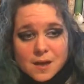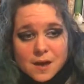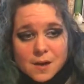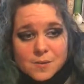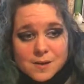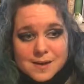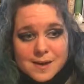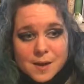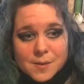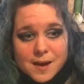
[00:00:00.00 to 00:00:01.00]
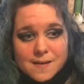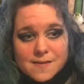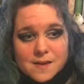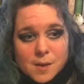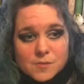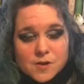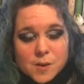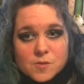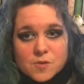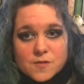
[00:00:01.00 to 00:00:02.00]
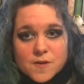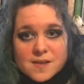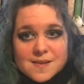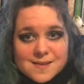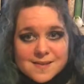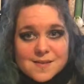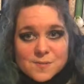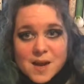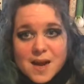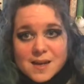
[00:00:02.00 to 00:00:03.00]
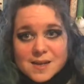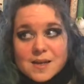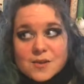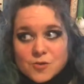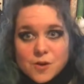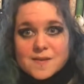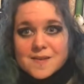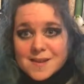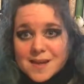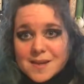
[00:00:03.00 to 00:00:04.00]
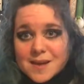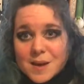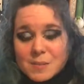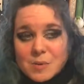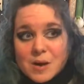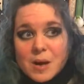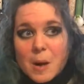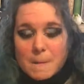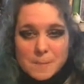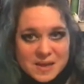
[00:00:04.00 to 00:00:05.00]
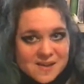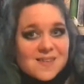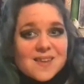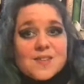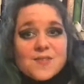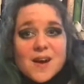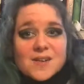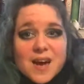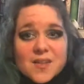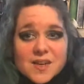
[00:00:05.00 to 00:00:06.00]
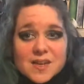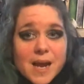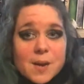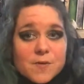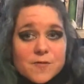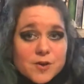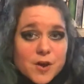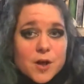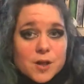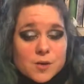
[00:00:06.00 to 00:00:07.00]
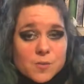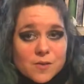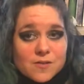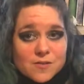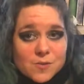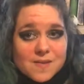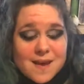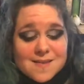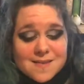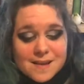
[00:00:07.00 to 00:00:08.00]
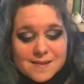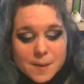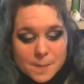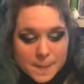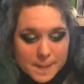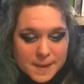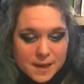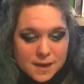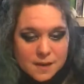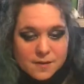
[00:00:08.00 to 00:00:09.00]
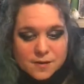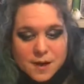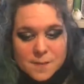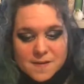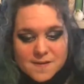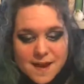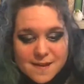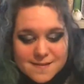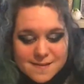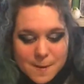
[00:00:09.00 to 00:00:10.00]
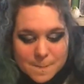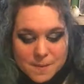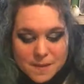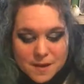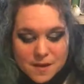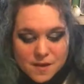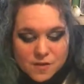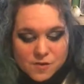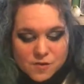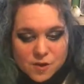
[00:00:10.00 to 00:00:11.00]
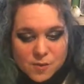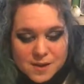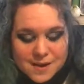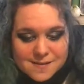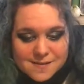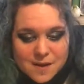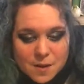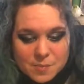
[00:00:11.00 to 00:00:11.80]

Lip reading: Only now he has to come to terms with the fact that this man tried to kill him because he found out the name of a girl who wanted to assassinate him, and her name is Hester. So he ends up